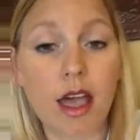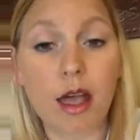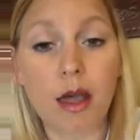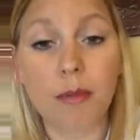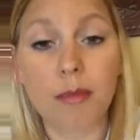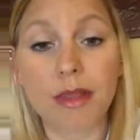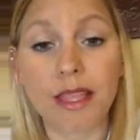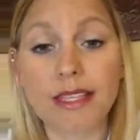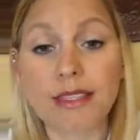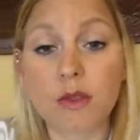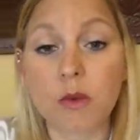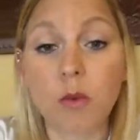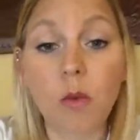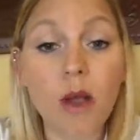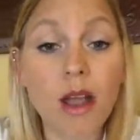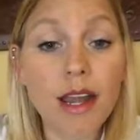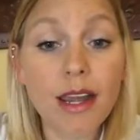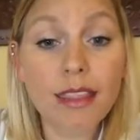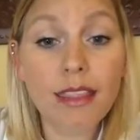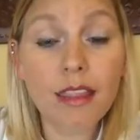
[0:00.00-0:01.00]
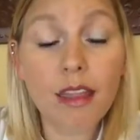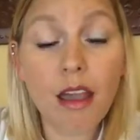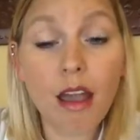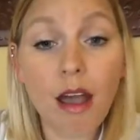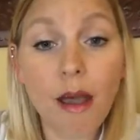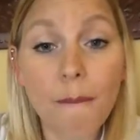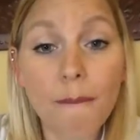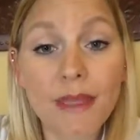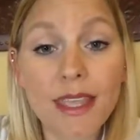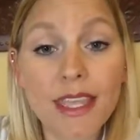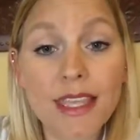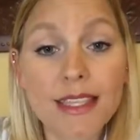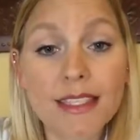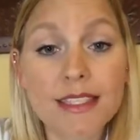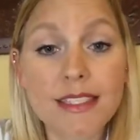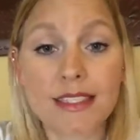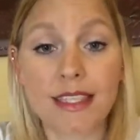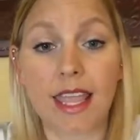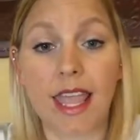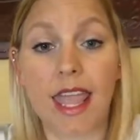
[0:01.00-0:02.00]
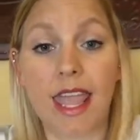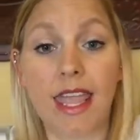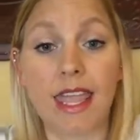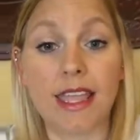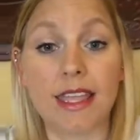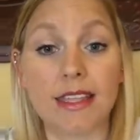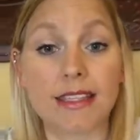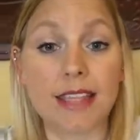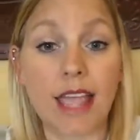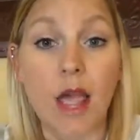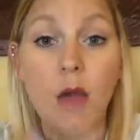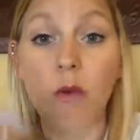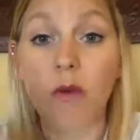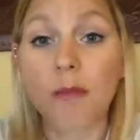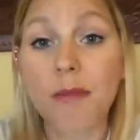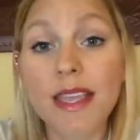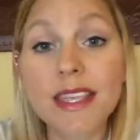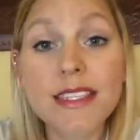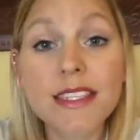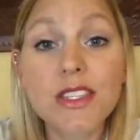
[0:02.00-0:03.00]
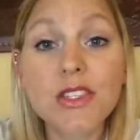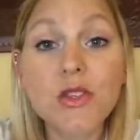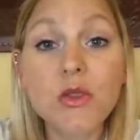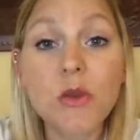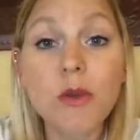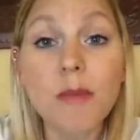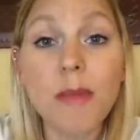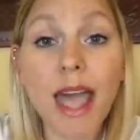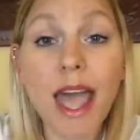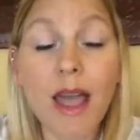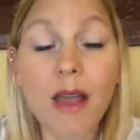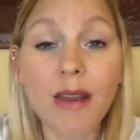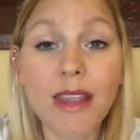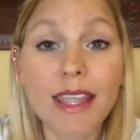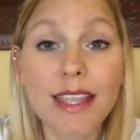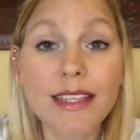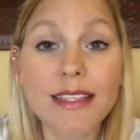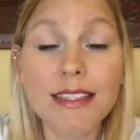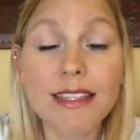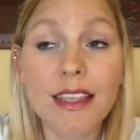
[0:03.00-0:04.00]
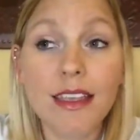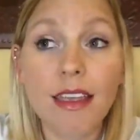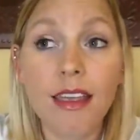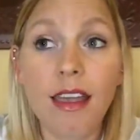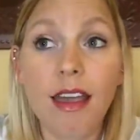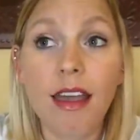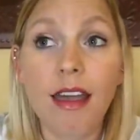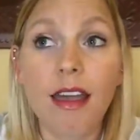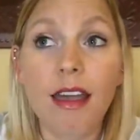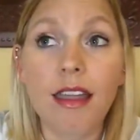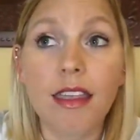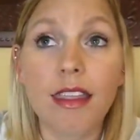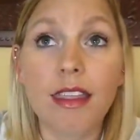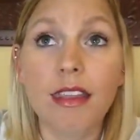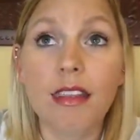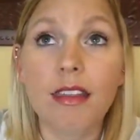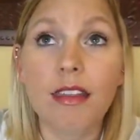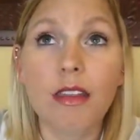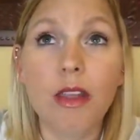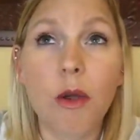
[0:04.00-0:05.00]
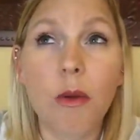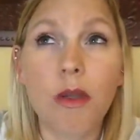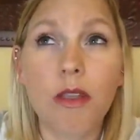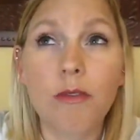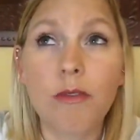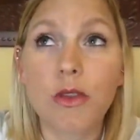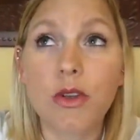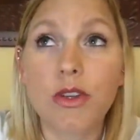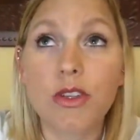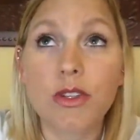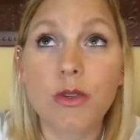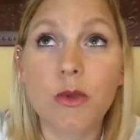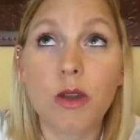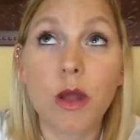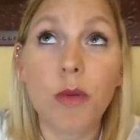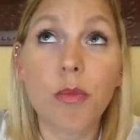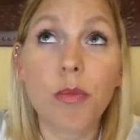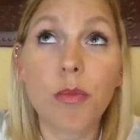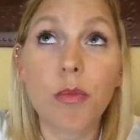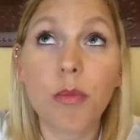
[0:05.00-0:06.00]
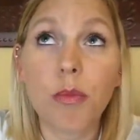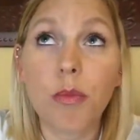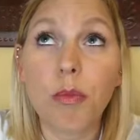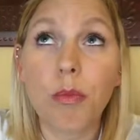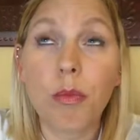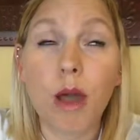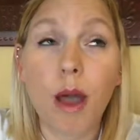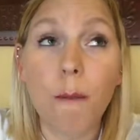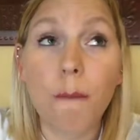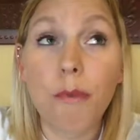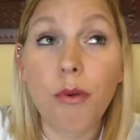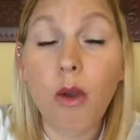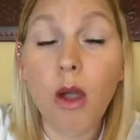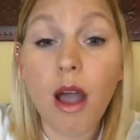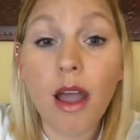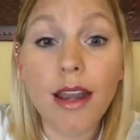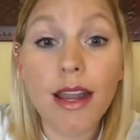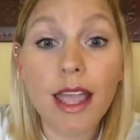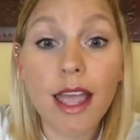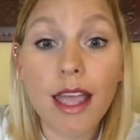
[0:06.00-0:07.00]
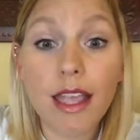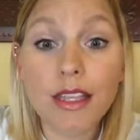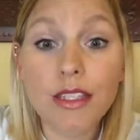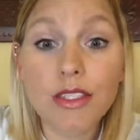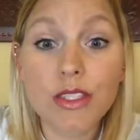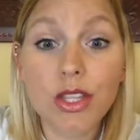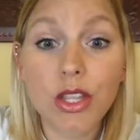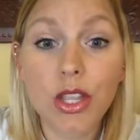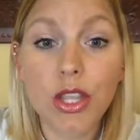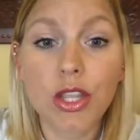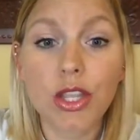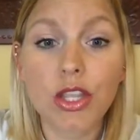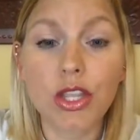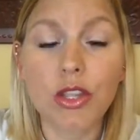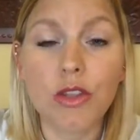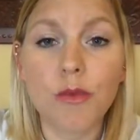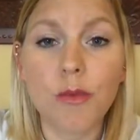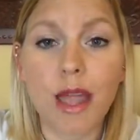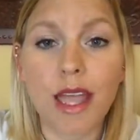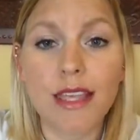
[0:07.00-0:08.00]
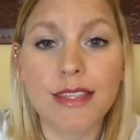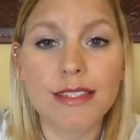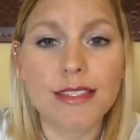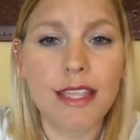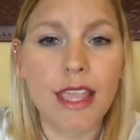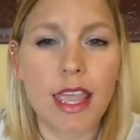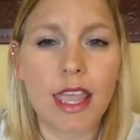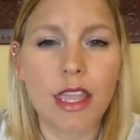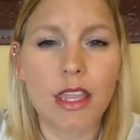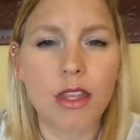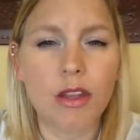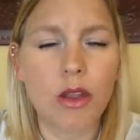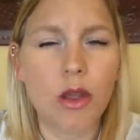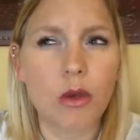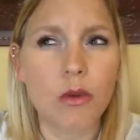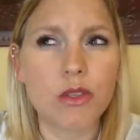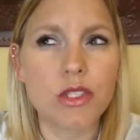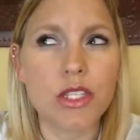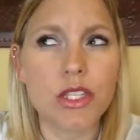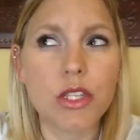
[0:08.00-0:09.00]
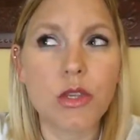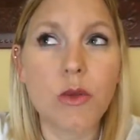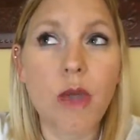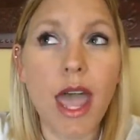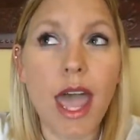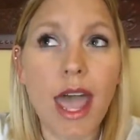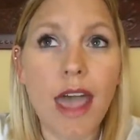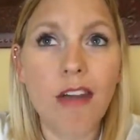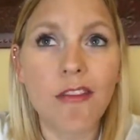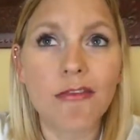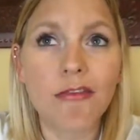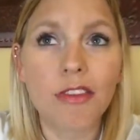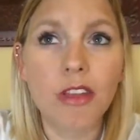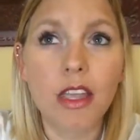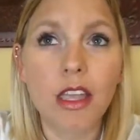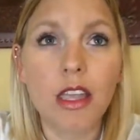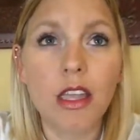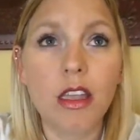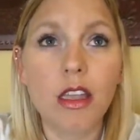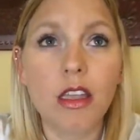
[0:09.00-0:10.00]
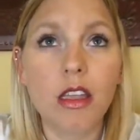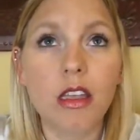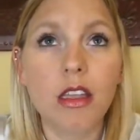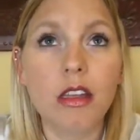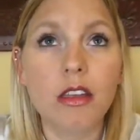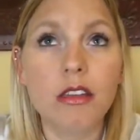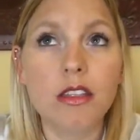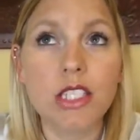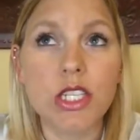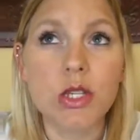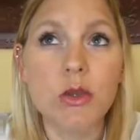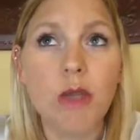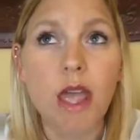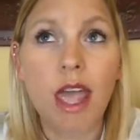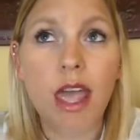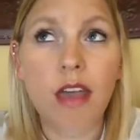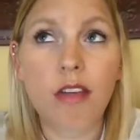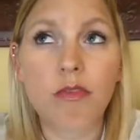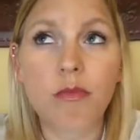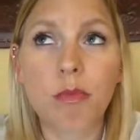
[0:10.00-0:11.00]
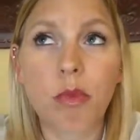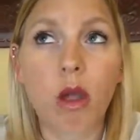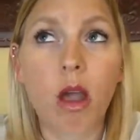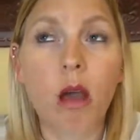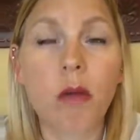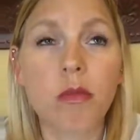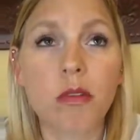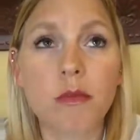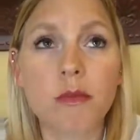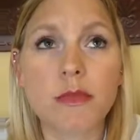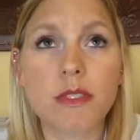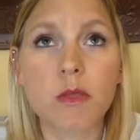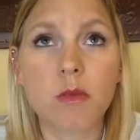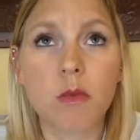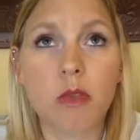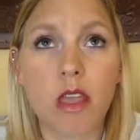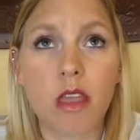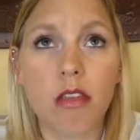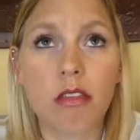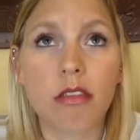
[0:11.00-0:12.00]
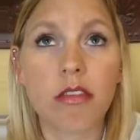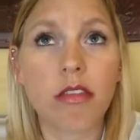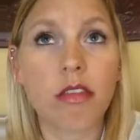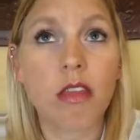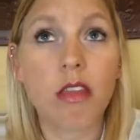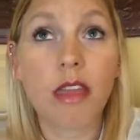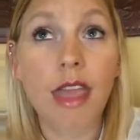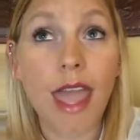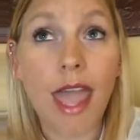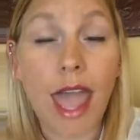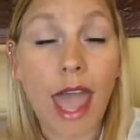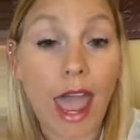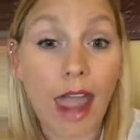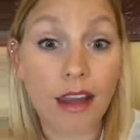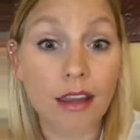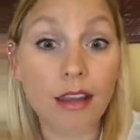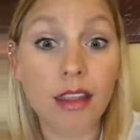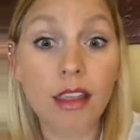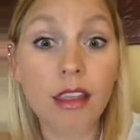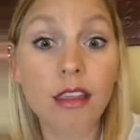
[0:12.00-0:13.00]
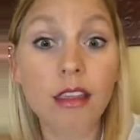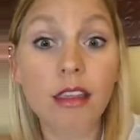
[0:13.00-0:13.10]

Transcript: place a 1 in the comments and I will message you about it. If you're doing a product, you might say, do you have problems with acne?